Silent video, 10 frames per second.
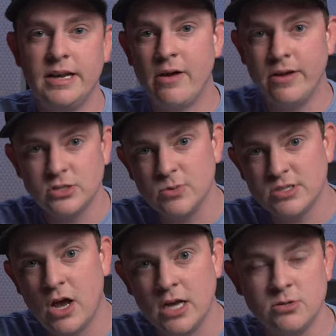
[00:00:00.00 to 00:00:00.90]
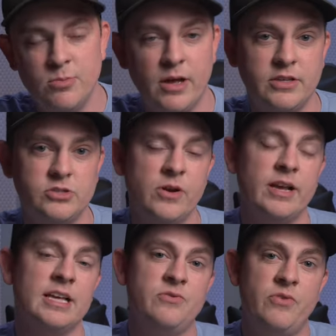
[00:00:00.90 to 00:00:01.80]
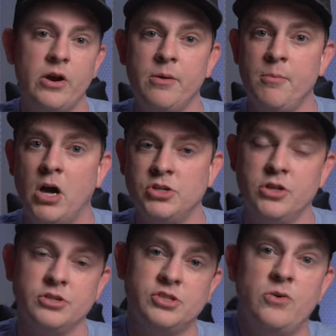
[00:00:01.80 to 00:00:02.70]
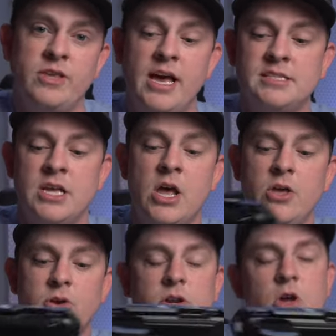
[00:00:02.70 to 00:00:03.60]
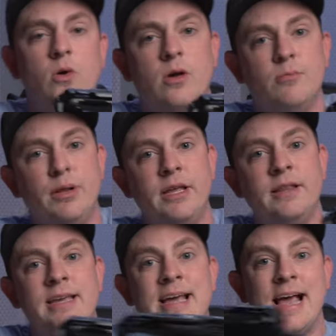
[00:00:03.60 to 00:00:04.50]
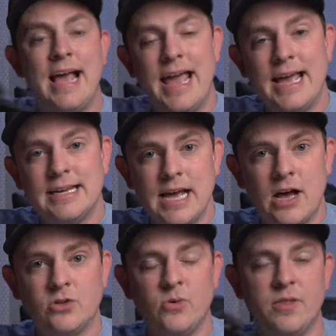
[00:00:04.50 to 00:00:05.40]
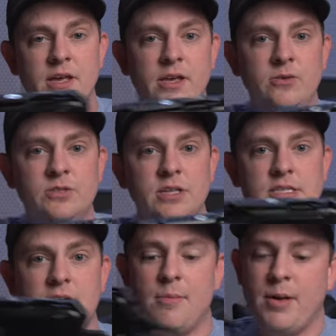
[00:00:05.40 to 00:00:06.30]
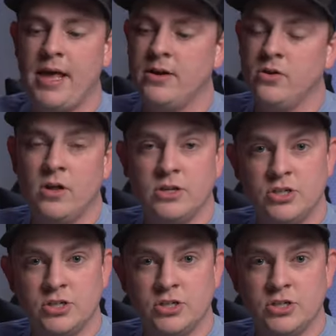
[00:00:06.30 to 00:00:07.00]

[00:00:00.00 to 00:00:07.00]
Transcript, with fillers: Now here's what's awesome about this rig. It's very modular. So yes, you can go completely handheld with it using the top handle and